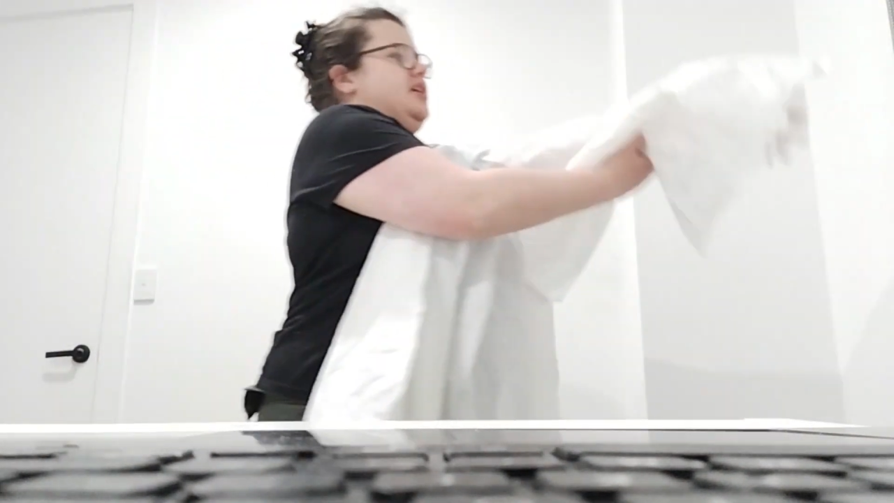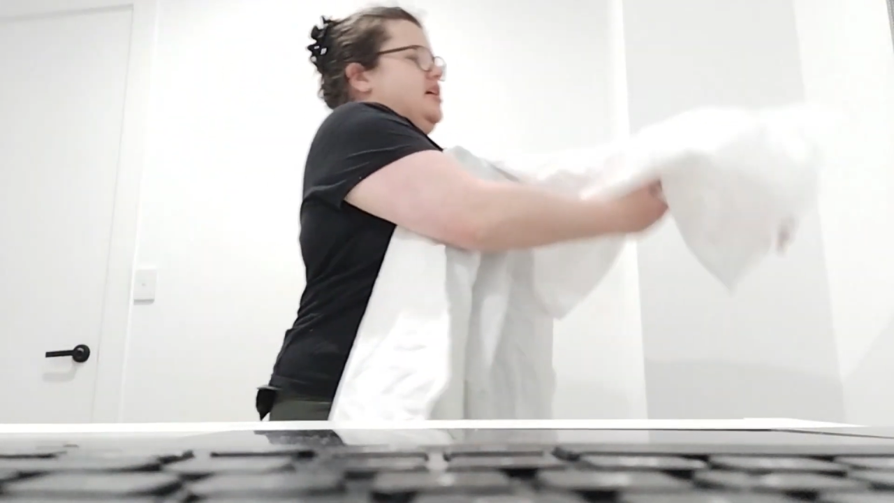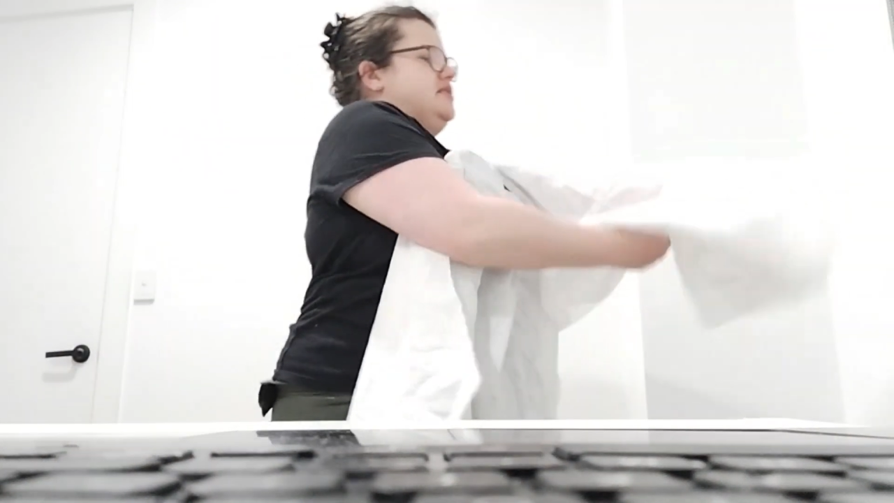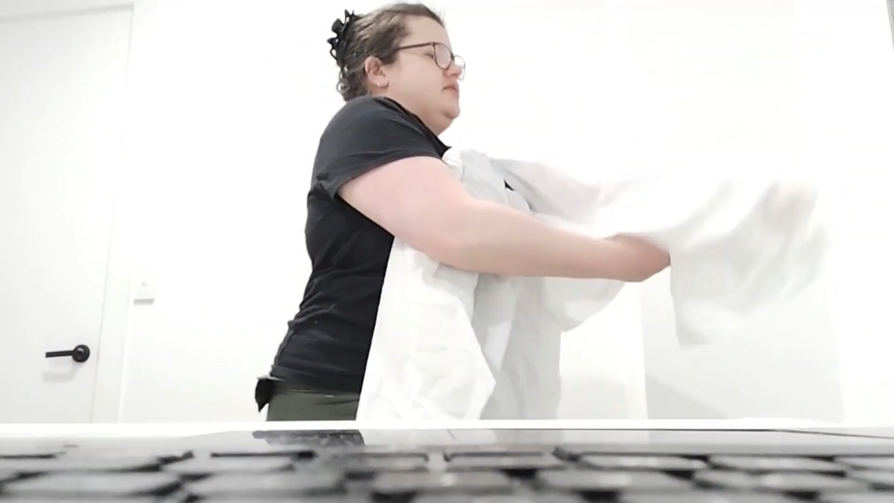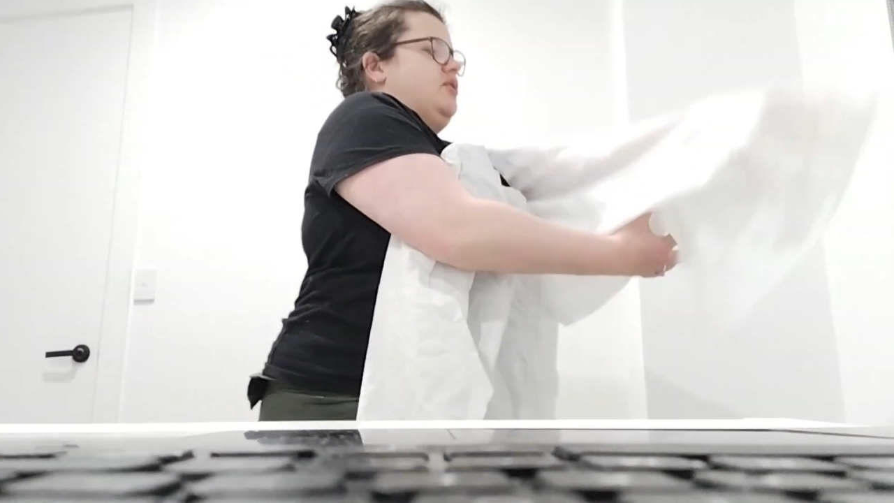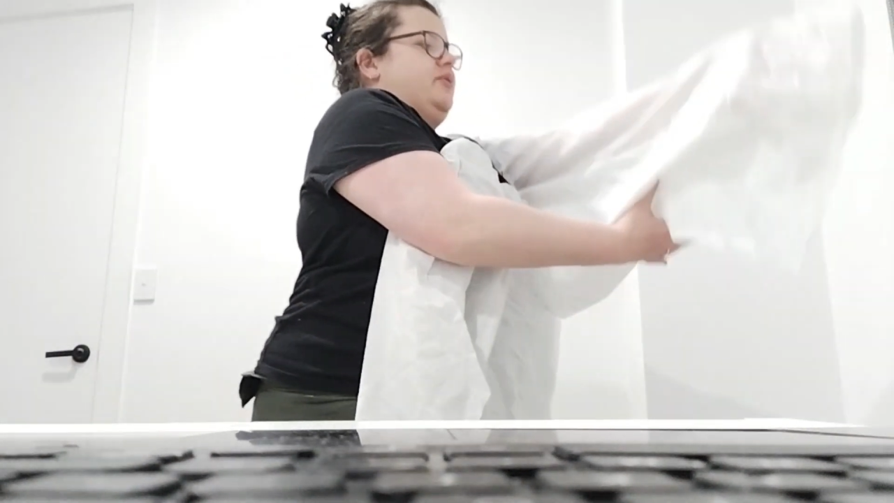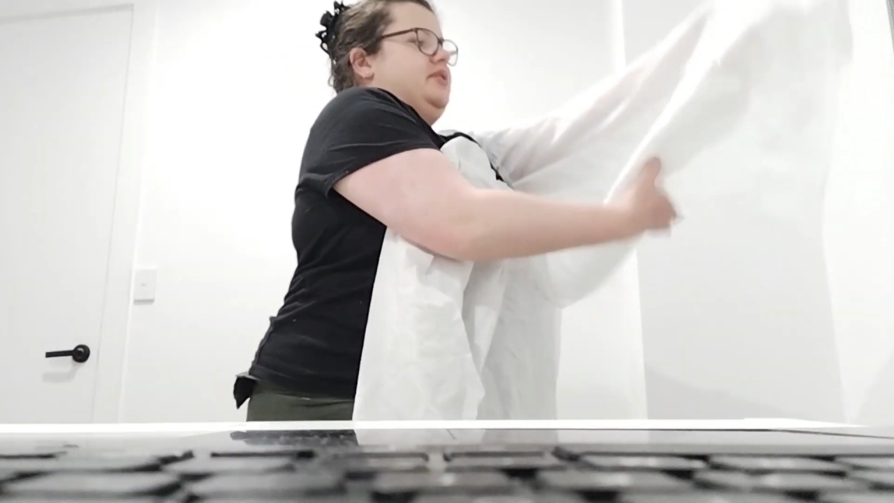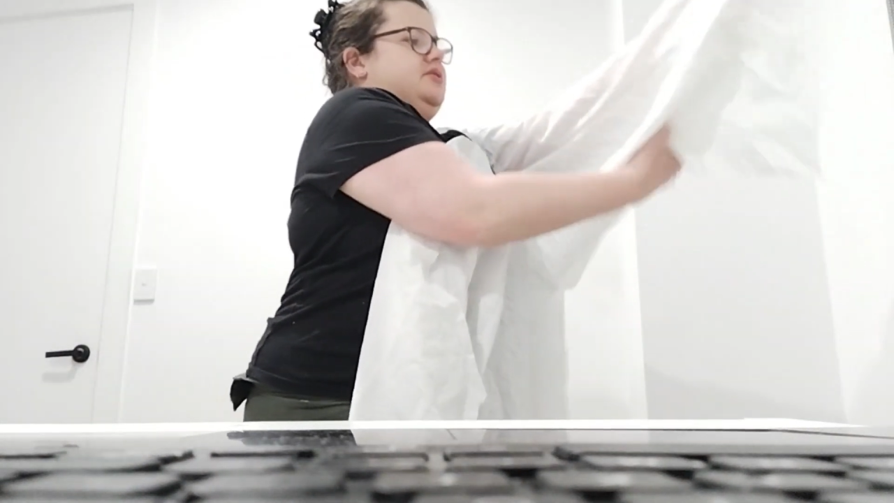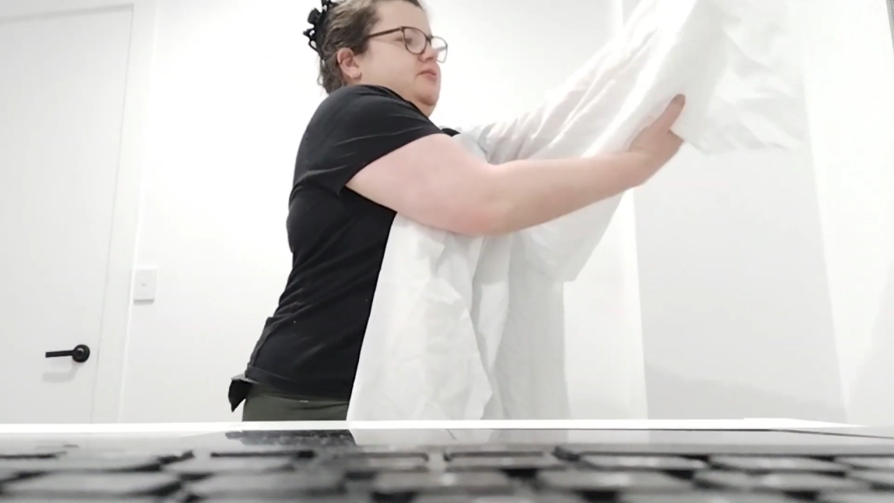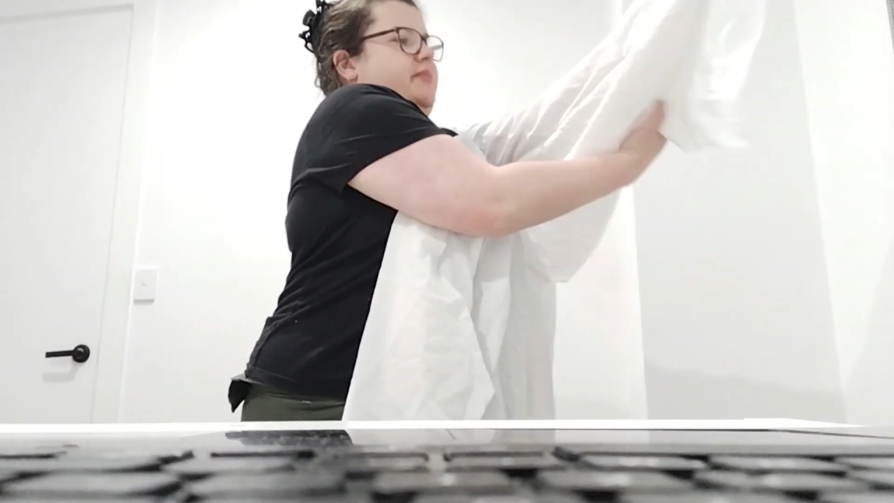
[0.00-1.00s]
That is
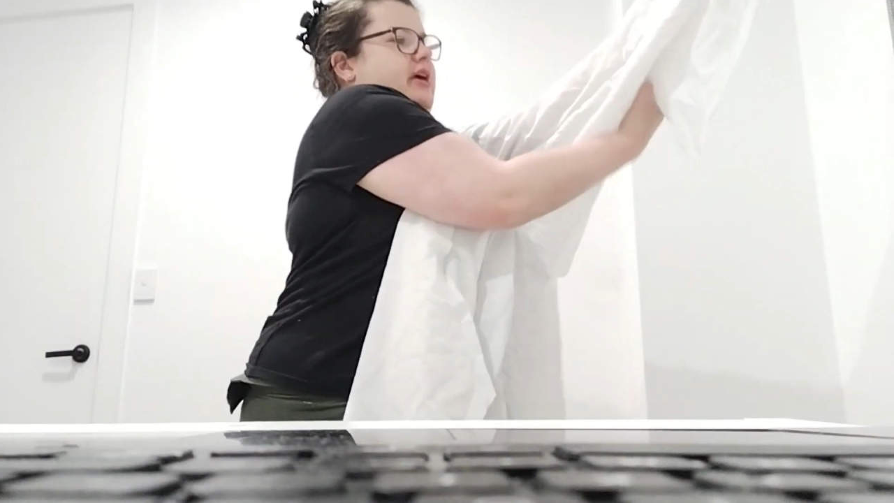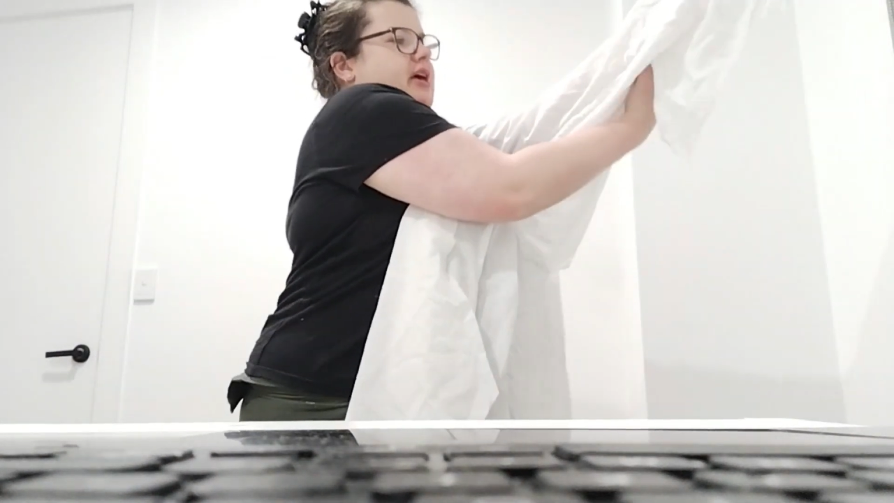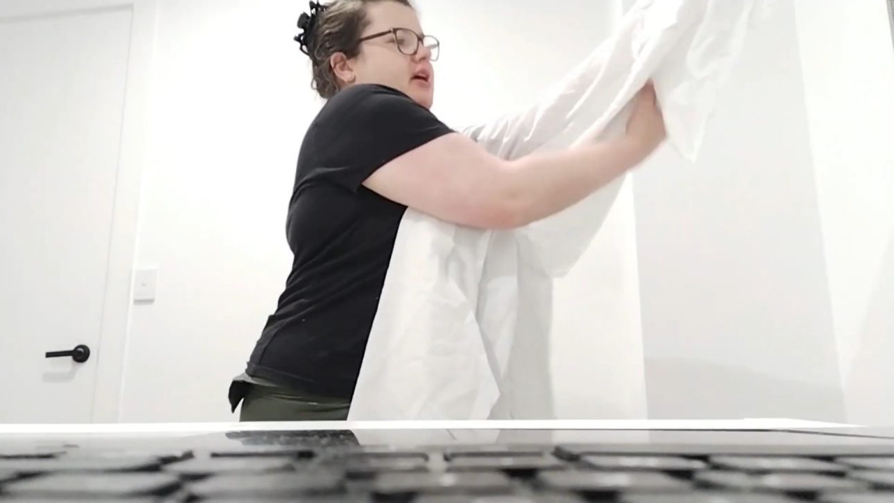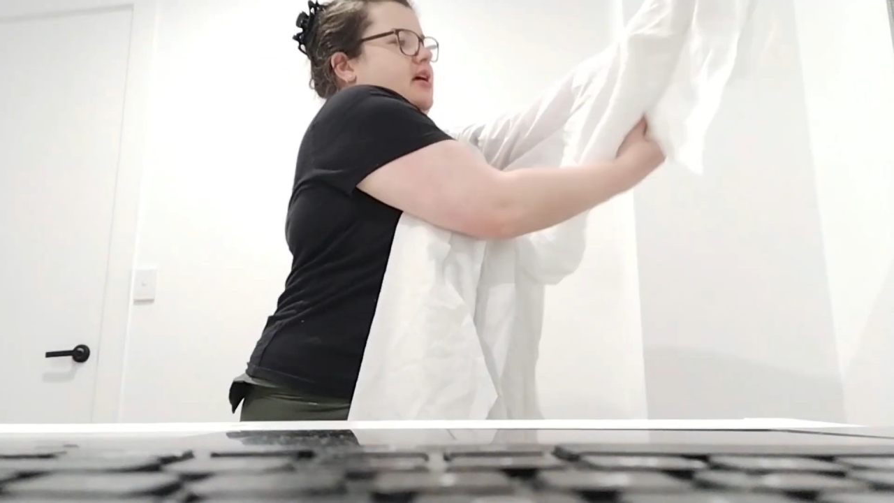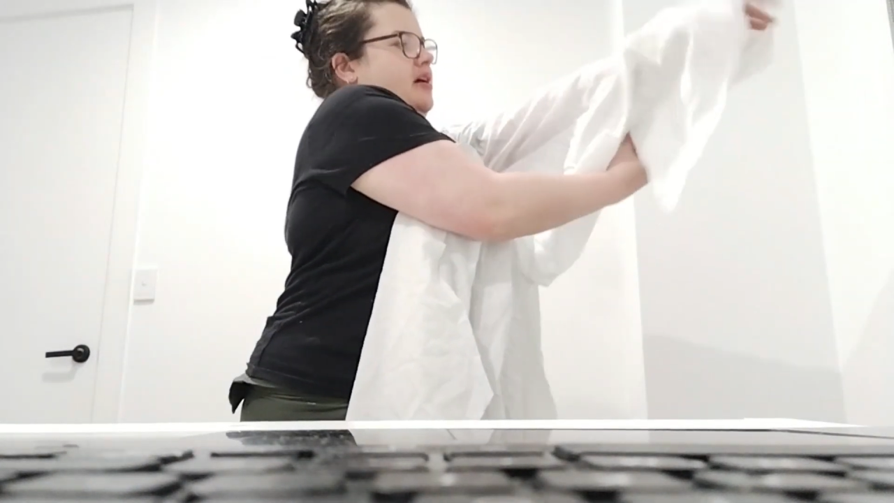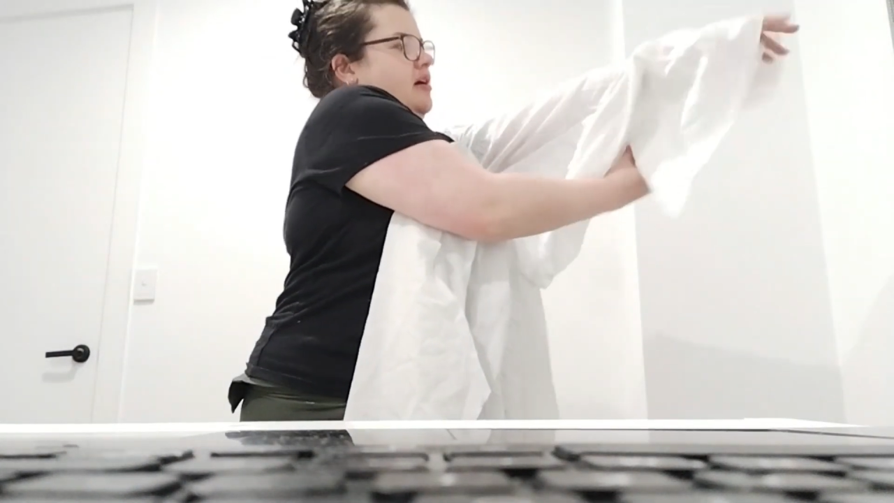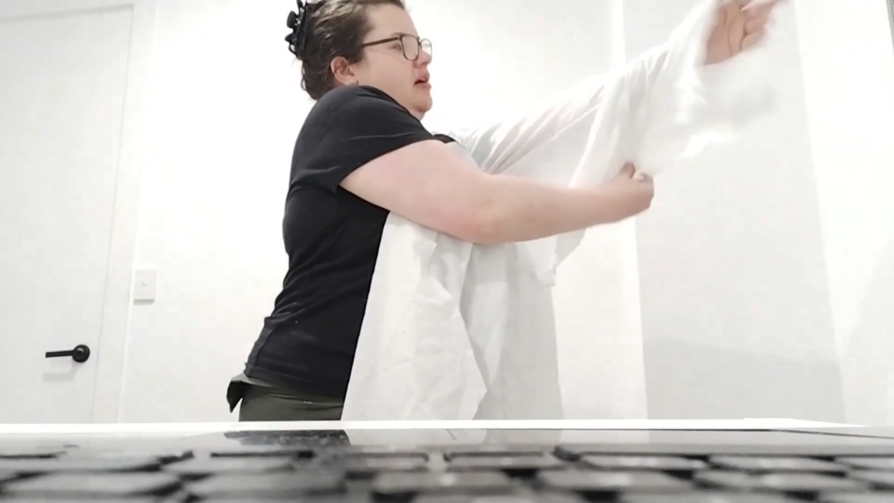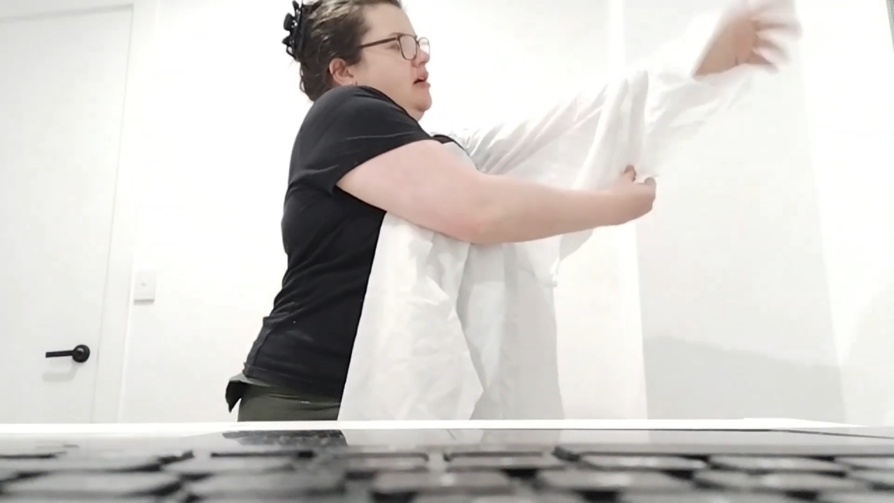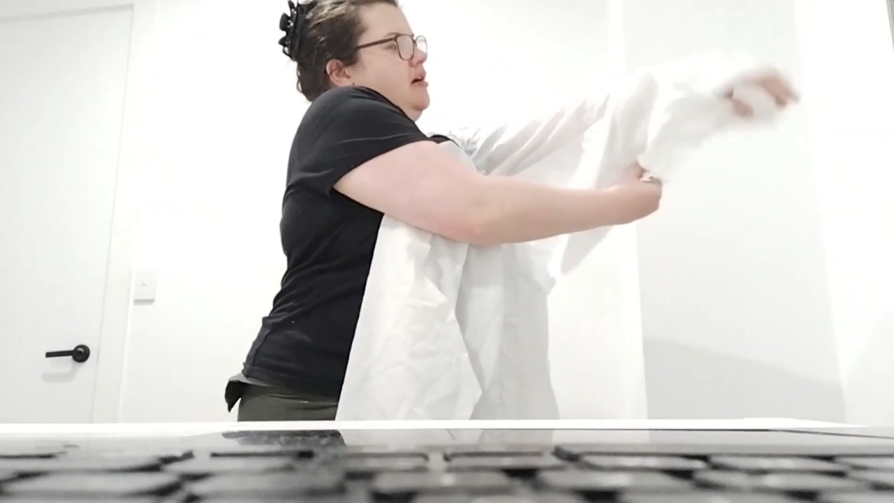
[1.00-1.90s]
going to be